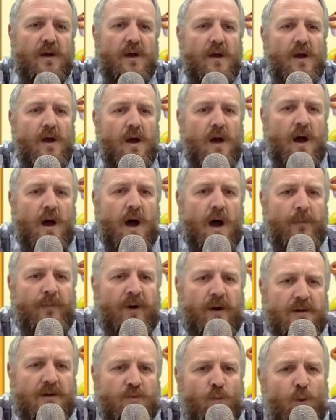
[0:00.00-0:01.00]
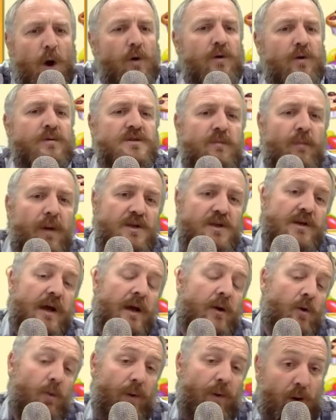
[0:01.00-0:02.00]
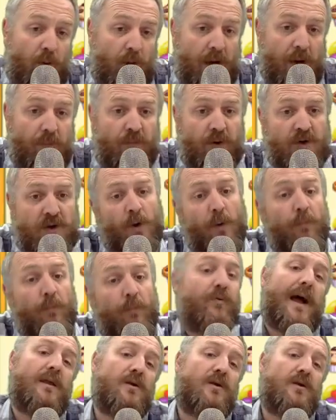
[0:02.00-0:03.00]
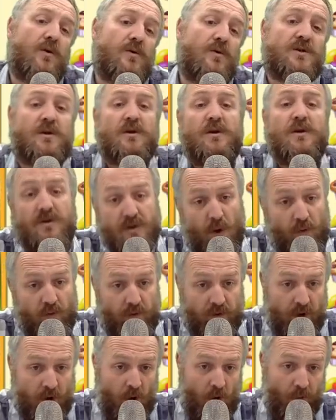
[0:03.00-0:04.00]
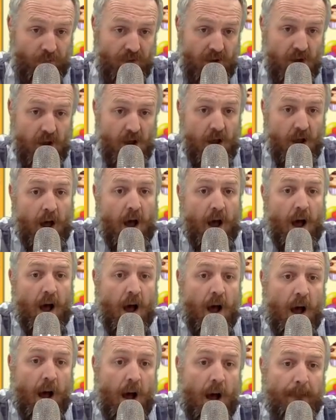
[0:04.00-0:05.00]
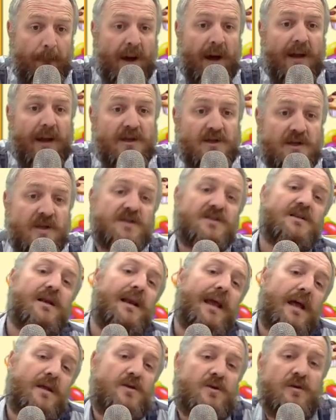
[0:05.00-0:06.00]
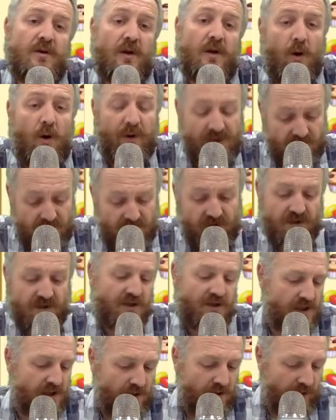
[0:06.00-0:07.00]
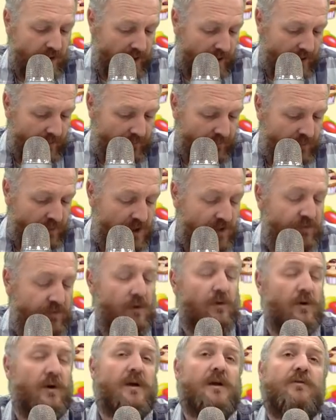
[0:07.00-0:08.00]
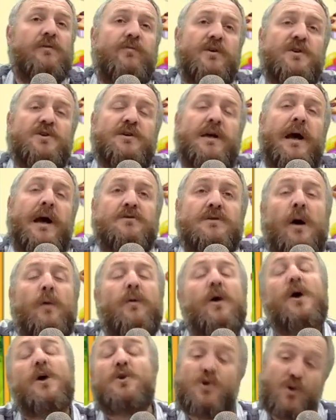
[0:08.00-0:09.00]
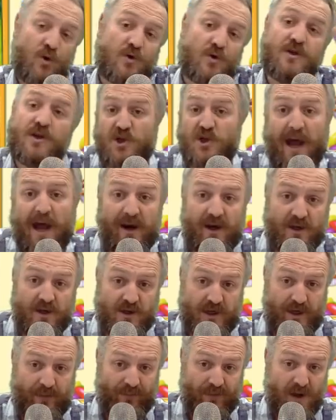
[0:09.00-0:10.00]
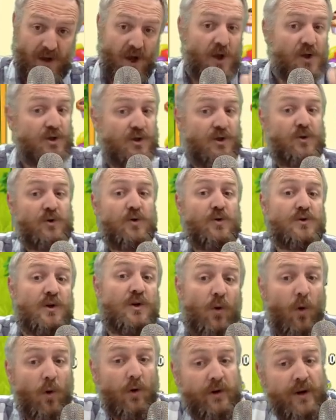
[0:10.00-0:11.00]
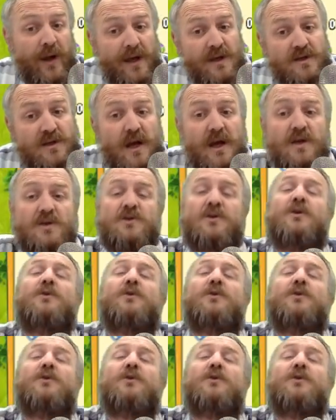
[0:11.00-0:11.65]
But welcome to my channel, by the way. But you're brand new, so you don't know. But just to let you know, it's good to see you here. But if you're looking for a shout out, choose a charity, choose an organization,